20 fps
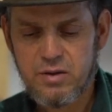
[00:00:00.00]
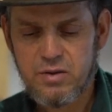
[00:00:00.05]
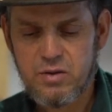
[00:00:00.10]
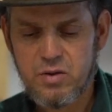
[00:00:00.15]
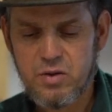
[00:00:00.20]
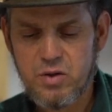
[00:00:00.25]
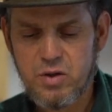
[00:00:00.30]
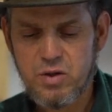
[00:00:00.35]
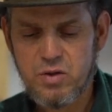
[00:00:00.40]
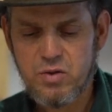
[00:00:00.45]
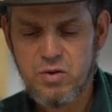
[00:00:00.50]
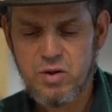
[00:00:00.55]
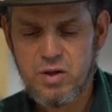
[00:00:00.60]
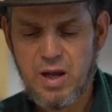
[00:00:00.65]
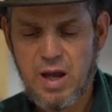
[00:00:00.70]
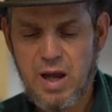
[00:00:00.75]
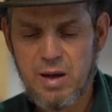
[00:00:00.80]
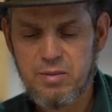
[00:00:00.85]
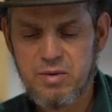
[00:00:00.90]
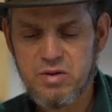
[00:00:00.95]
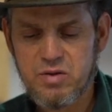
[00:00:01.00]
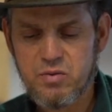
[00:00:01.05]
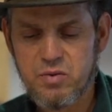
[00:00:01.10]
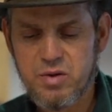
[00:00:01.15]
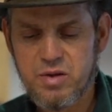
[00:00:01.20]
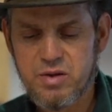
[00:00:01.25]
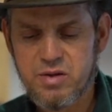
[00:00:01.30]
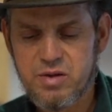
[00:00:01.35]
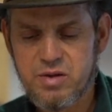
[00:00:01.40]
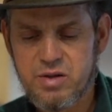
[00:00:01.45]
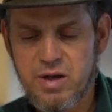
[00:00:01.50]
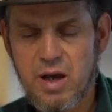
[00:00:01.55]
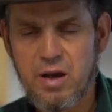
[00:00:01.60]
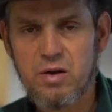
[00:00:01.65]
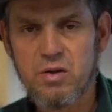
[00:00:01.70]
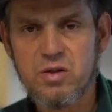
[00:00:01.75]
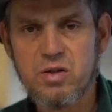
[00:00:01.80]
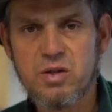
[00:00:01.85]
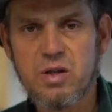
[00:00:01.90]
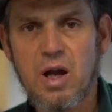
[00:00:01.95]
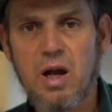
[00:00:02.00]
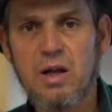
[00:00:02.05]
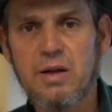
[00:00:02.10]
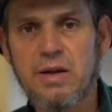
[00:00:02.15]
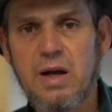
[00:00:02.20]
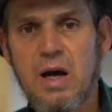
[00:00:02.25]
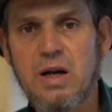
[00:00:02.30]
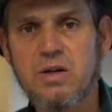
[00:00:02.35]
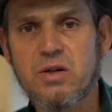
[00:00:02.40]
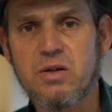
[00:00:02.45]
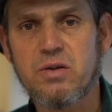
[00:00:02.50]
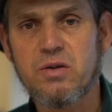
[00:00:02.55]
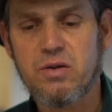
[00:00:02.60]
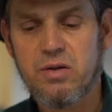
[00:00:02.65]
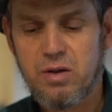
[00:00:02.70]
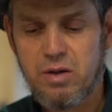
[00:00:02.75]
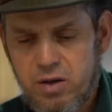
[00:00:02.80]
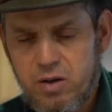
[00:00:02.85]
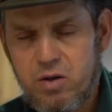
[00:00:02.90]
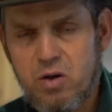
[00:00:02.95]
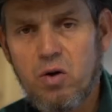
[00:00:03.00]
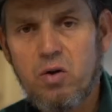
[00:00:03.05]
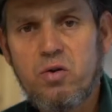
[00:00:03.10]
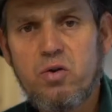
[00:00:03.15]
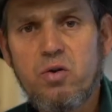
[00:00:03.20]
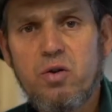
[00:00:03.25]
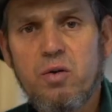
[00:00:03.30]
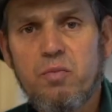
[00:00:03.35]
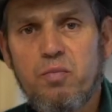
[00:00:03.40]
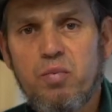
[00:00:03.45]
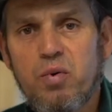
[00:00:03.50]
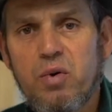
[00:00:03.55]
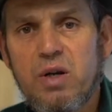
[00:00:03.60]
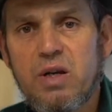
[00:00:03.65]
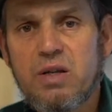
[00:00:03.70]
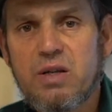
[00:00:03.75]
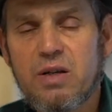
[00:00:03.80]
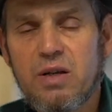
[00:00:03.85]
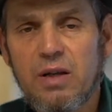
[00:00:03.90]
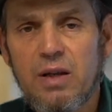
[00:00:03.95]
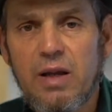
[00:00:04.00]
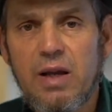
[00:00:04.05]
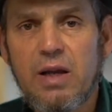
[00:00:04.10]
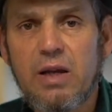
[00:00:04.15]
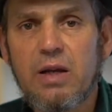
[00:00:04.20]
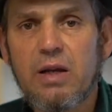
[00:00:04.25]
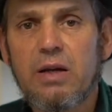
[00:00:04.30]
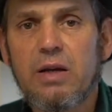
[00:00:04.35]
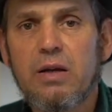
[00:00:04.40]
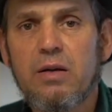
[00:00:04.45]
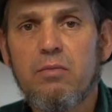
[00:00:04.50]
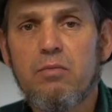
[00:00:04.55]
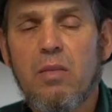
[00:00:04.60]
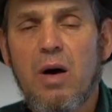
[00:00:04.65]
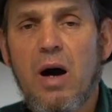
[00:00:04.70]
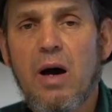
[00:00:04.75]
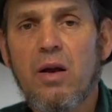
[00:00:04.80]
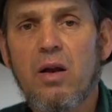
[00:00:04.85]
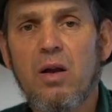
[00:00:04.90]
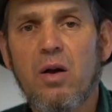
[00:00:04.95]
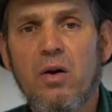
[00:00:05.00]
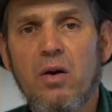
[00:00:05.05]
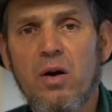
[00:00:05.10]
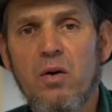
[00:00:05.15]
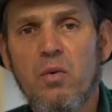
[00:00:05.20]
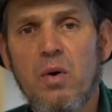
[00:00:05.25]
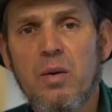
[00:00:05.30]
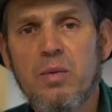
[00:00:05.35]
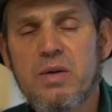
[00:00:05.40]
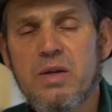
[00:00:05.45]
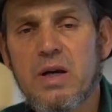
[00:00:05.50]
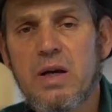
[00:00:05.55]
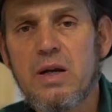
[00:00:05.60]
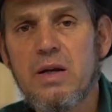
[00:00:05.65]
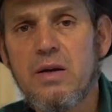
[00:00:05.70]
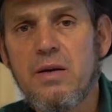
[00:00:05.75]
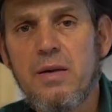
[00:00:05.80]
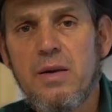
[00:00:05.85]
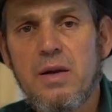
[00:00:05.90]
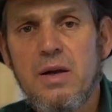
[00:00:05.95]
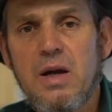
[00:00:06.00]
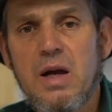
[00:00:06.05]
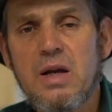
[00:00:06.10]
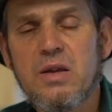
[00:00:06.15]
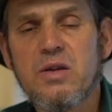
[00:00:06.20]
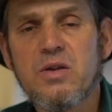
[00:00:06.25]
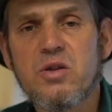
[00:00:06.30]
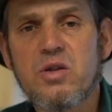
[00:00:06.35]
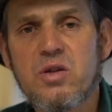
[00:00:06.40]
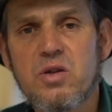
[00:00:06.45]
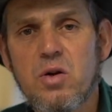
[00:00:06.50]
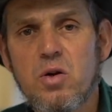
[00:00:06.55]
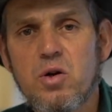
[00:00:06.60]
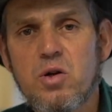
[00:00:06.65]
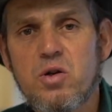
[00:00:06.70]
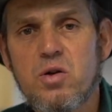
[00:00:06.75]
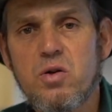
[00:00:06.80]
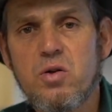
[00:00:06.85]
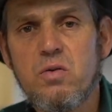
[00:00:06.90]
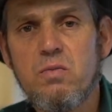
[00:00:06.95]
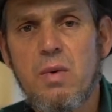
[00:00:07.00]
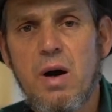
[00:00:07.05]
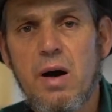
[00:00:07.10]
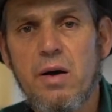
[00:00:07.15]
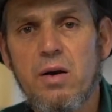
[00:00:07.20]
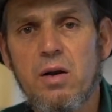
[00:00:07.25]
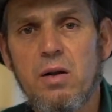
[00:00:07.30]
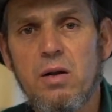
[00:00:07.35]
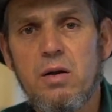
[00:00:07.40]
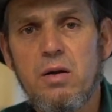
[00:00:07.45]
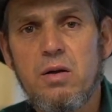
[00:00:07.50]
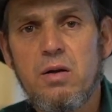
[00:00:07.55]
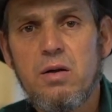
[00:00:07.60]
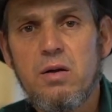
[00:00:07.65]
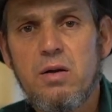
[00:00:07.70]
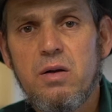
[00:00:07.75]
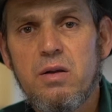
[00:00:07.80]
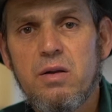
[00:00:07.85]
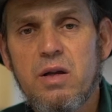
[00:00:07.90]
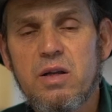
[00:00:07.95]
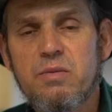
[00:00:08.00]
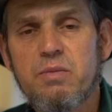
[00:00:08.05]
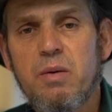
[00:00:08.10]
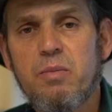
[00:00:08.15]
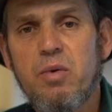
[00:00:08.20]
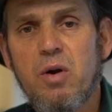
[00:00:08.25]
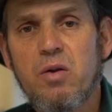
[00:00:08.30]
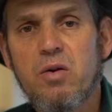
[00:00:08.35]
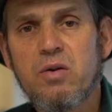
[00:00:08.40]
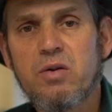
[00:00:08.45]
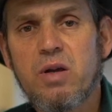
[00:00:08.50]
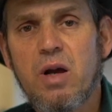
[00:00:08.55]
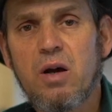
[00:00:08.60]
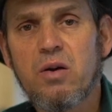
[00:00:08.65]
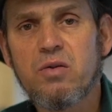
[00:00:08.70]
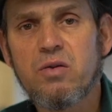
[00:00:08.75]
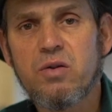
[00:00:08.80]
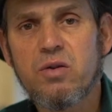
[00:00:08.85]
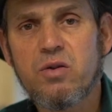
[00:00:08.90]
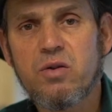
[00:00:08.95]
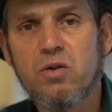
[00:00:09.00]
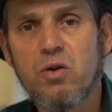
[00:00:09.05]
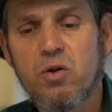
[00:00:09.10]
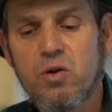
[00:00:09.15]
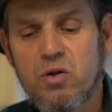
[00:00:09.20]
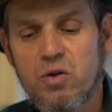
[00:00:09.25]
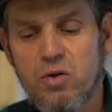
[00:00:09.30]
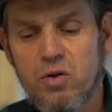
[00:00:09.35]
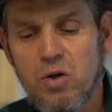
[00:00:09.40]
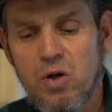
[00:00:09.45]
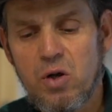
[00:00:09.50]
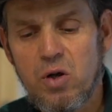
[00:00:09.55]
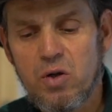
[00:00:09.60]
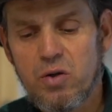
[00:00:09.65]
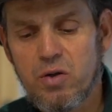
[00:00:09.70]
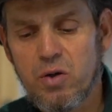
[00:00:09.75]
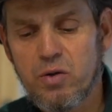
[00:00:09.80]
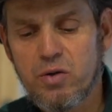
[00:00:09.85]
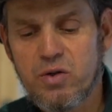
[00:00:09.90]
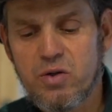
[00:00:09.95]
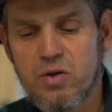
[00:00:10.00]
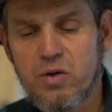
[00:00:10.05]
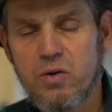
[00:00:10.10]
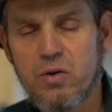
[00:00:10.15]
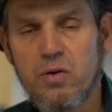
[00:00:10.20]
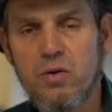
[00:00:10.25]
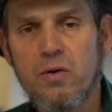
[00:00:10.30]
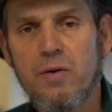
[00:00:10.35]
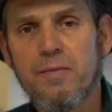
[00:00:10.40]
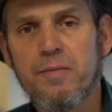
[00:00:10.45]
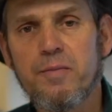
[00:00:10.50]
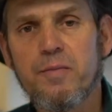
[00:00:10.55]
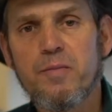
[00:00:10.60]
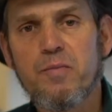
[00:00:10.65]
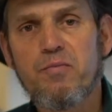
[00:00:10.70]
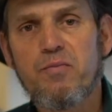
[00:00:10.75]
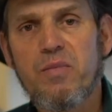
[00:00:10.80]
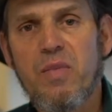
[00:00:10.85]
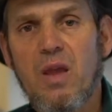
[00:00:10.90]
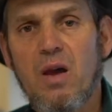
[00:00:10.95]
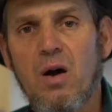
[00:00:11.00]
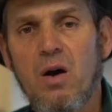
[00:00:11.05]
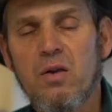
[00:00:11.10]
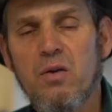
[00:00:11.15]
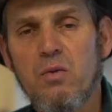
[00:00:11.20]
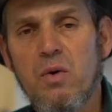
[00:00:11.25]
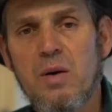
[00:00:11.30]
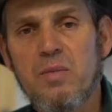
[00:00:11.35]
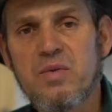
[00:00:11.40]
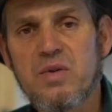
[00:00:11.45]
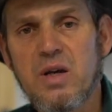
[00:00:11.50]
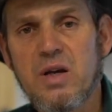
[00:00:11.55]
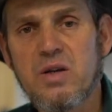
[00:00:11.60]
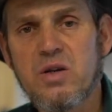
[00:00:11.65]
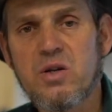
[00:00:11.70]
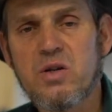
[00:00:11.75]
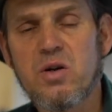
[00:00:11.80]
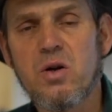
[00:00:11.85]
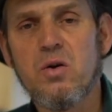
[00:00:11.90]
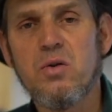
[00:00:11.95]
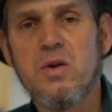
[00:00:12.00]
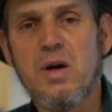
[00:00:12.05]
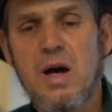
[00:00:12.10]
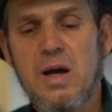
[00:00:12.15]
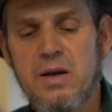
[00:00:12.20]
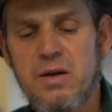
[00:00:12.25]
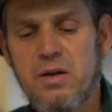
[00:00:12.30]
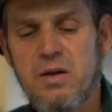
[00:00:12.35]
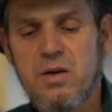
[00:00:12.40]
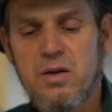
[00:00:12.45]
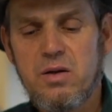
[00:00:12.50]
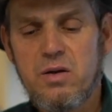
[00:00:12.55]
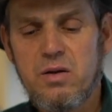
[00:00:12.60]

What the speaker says: do you do cabins with saddle style notches? Go to the Priest Lake model on our website and the snowshoe model. That's my brother's house, the snowshoe. Those two on the website show that